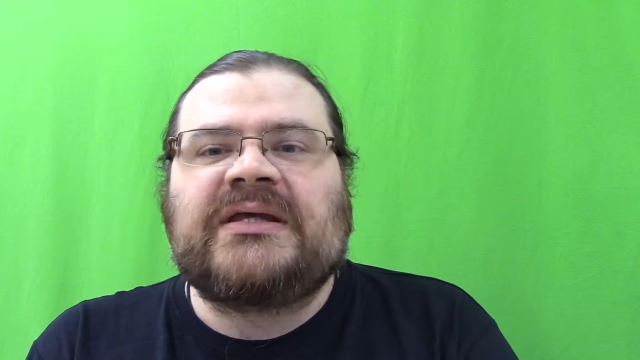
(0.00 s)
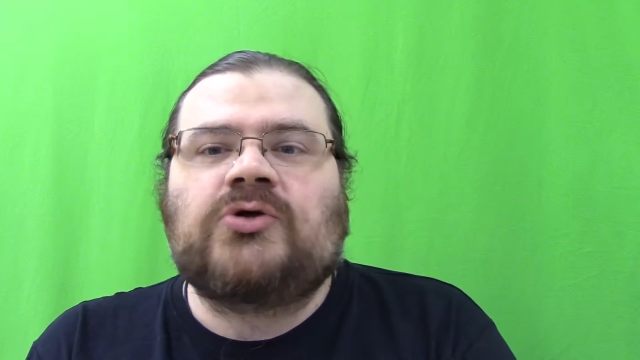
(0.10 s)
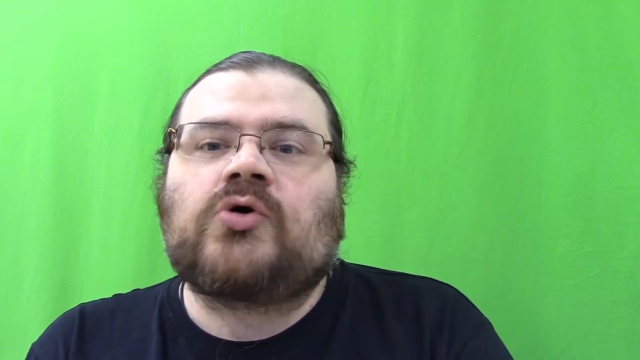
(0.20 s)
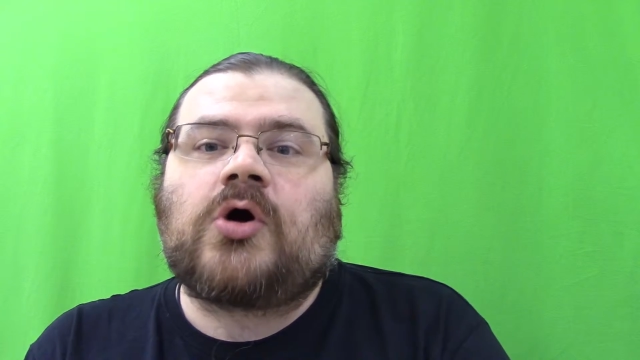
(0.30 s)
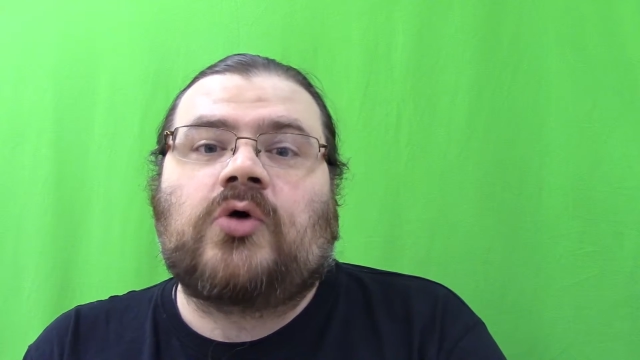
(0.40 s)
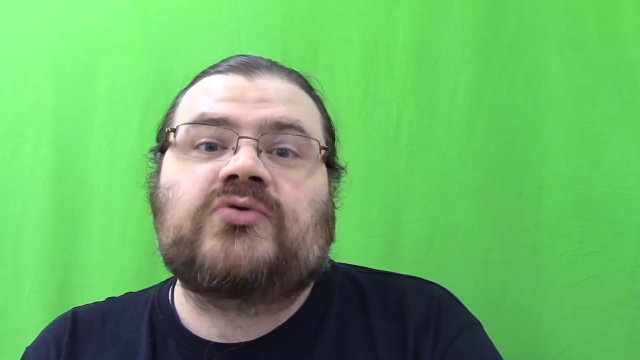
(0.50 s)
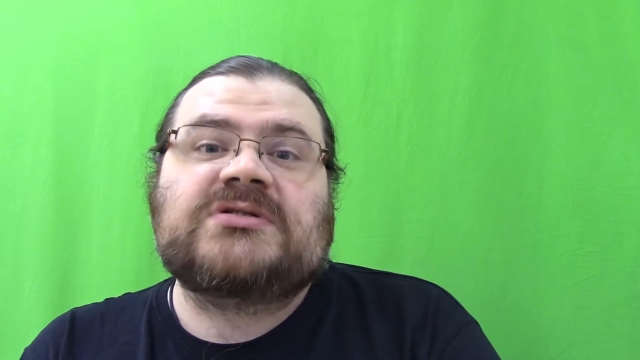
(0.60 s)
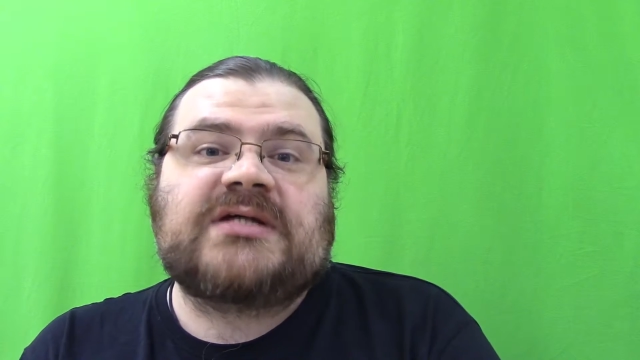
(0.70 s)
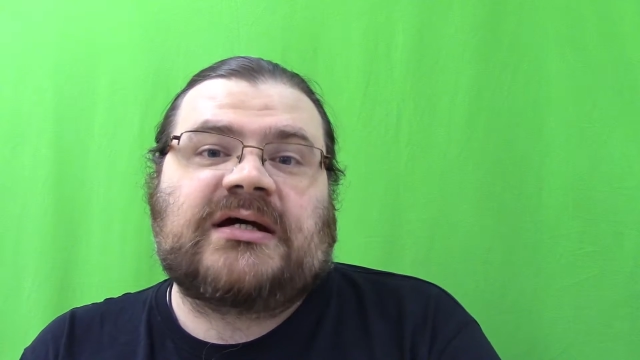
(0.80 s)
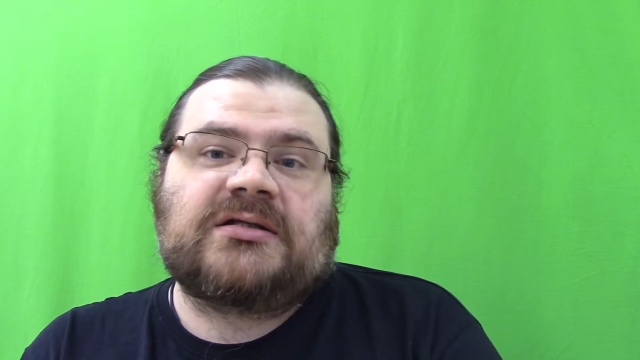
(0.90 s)
your own
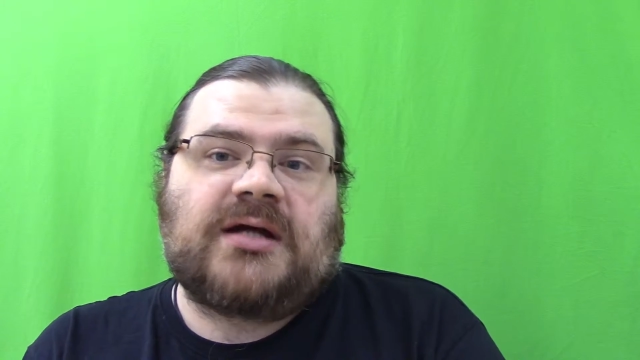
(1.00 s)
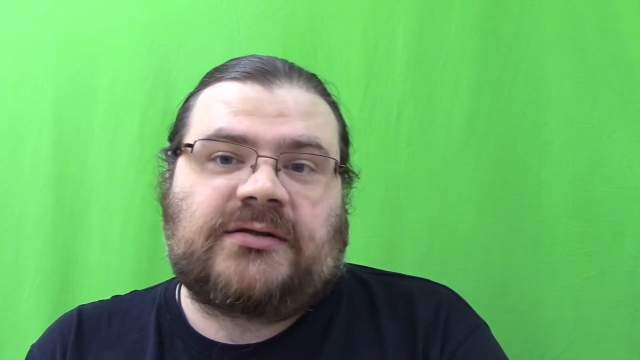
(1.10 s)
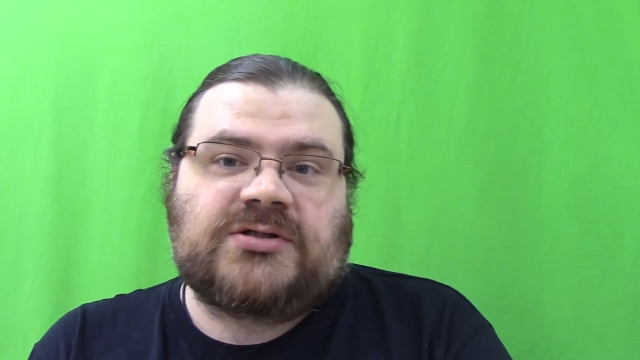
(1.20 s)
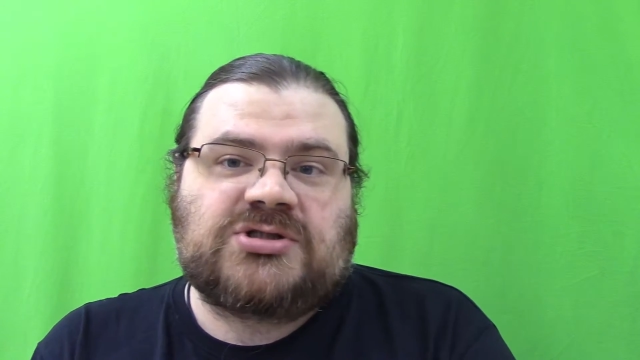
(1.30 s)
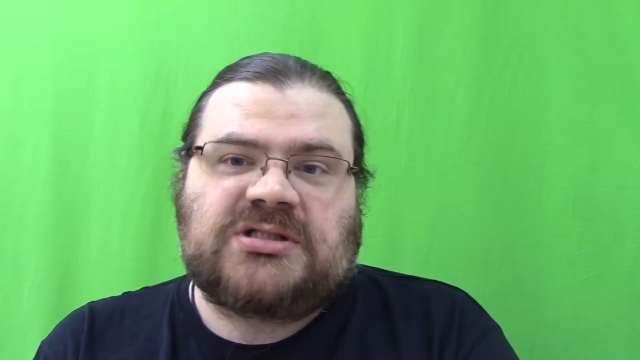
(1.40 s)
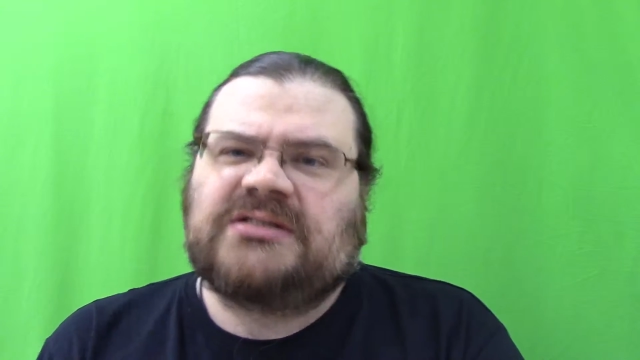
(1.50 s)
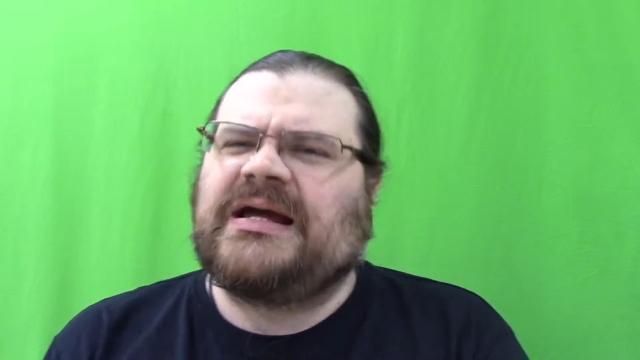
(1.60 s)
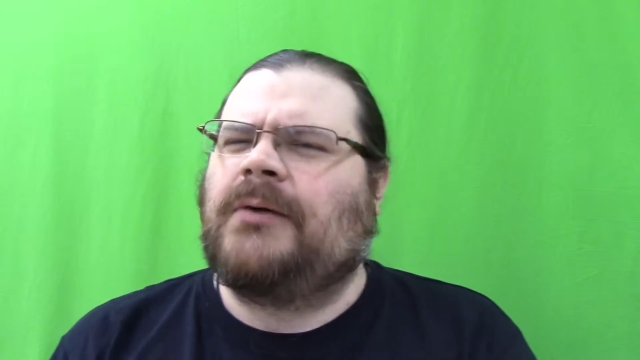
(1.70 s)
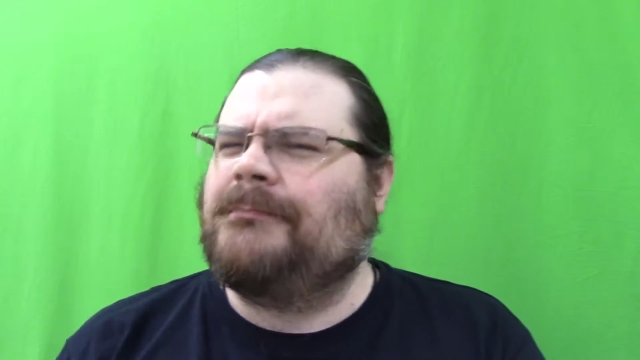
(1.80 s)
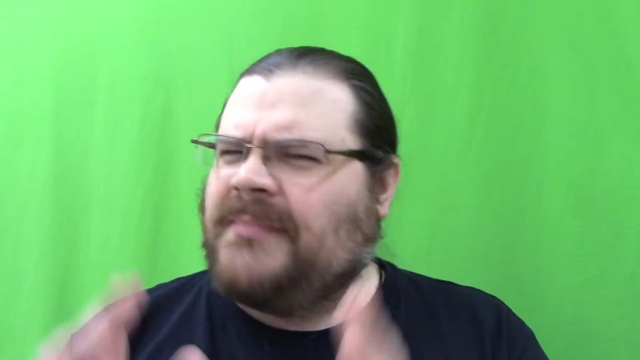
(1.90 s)
technology.
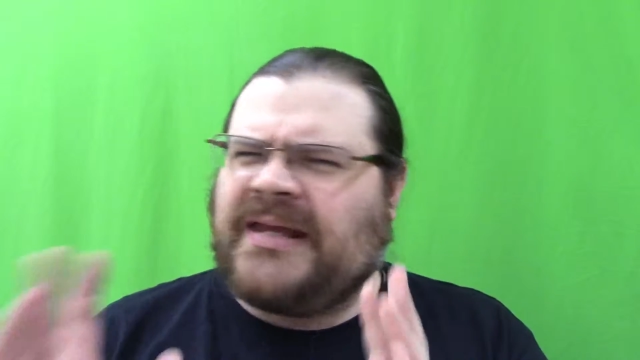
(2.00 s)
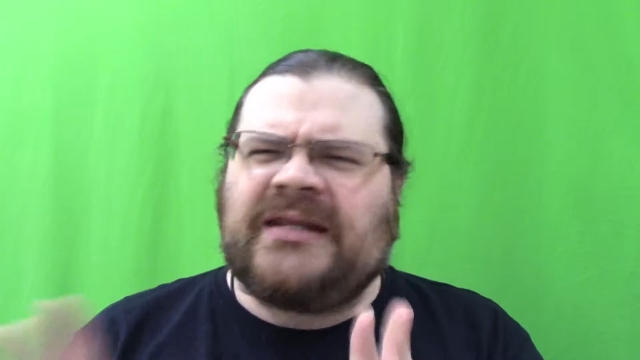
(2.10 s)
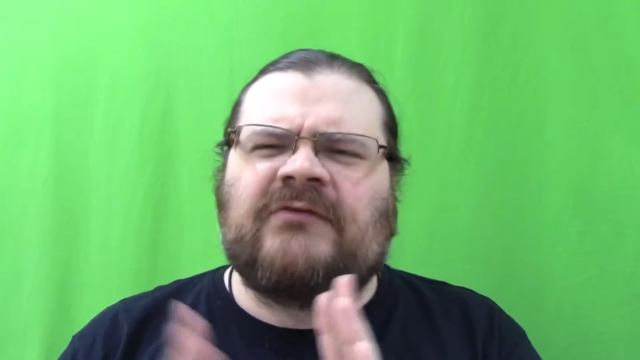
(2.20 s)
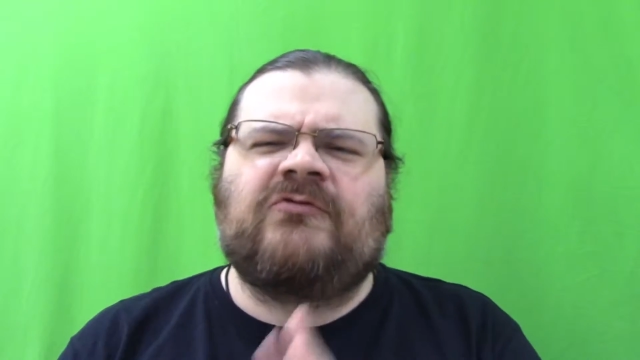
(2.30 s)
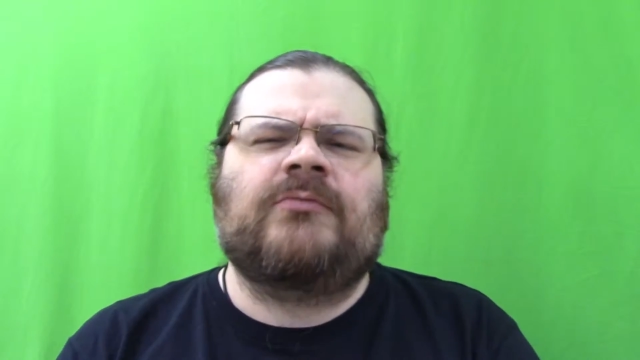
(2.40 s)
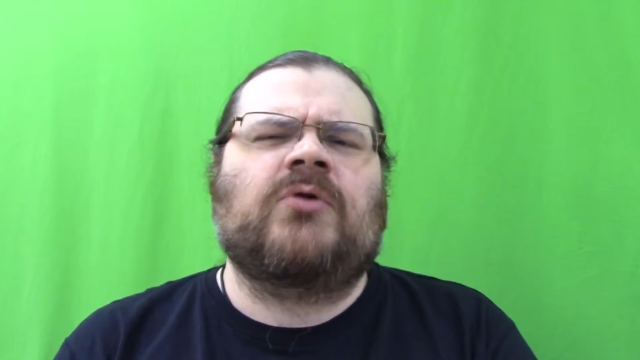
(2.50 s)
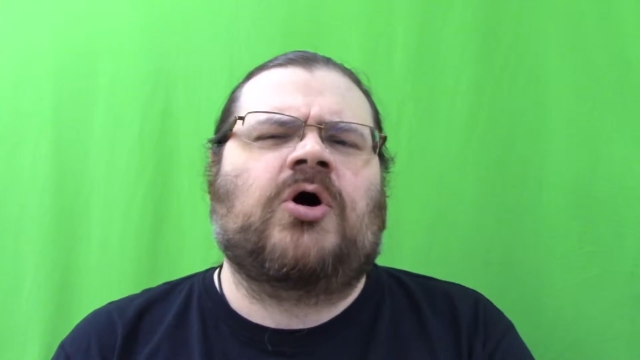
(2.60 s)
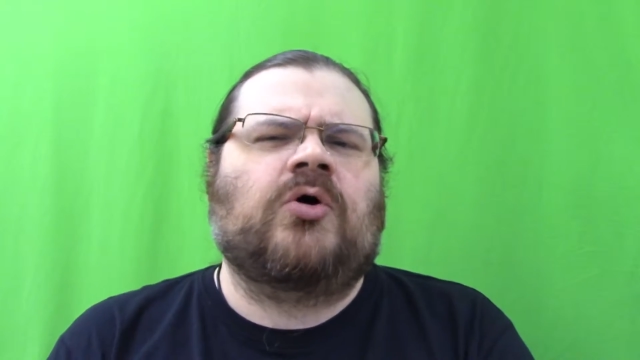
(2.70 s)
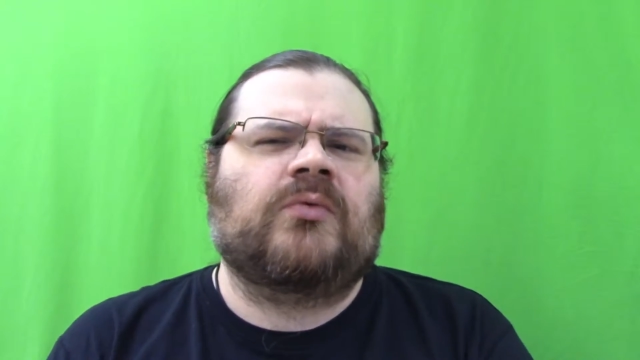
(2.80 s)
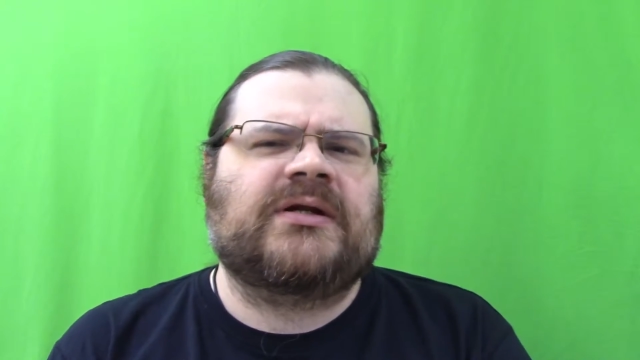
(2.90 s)
Now, many of them
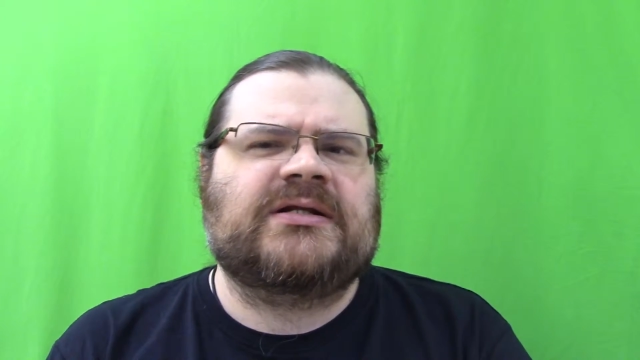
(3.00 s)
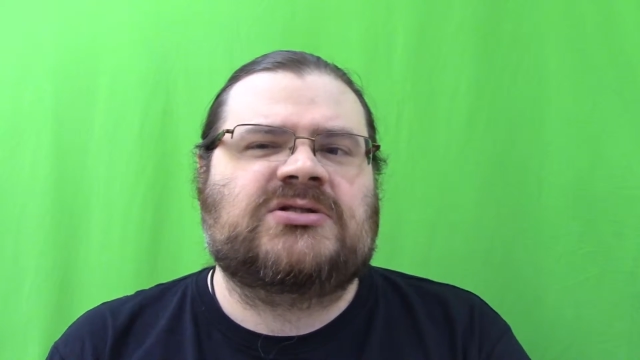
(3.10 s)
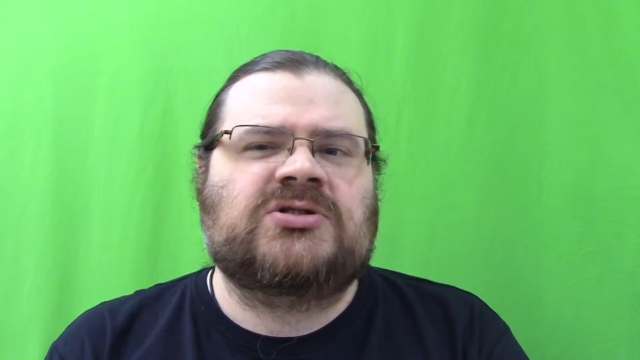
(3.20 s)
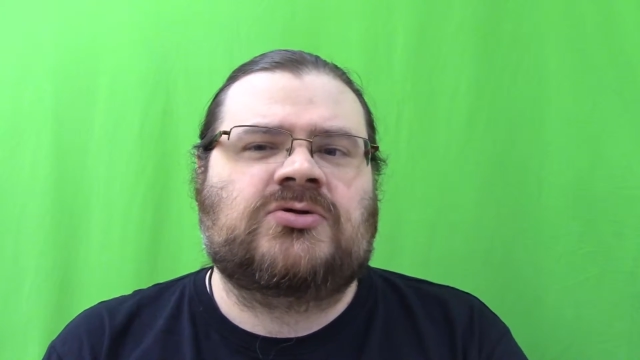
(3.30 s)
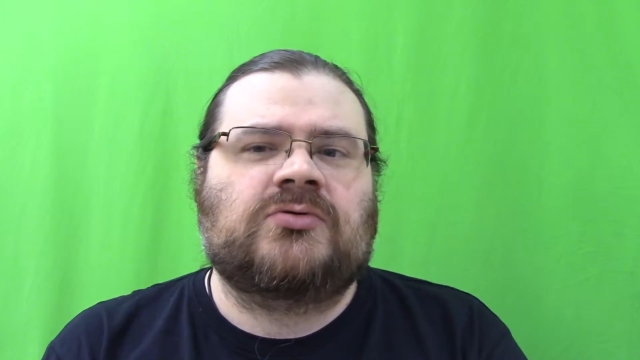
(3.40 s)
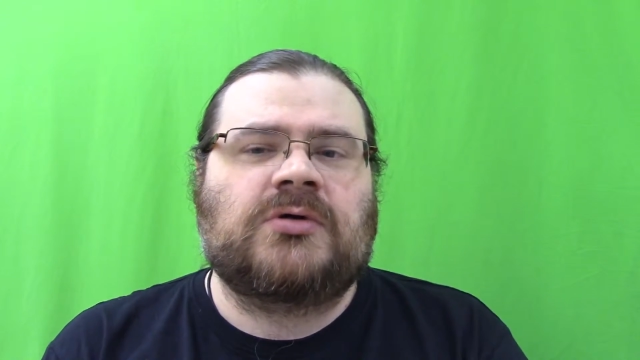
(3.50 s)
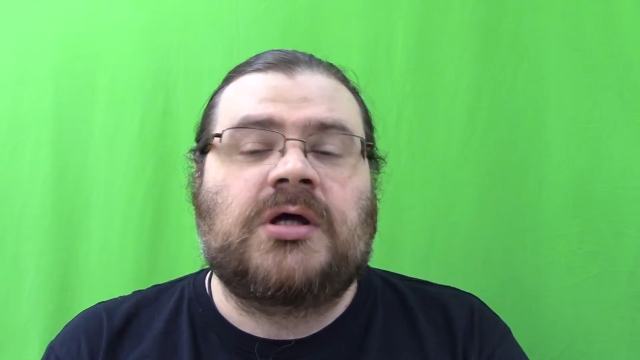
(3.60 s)
already do.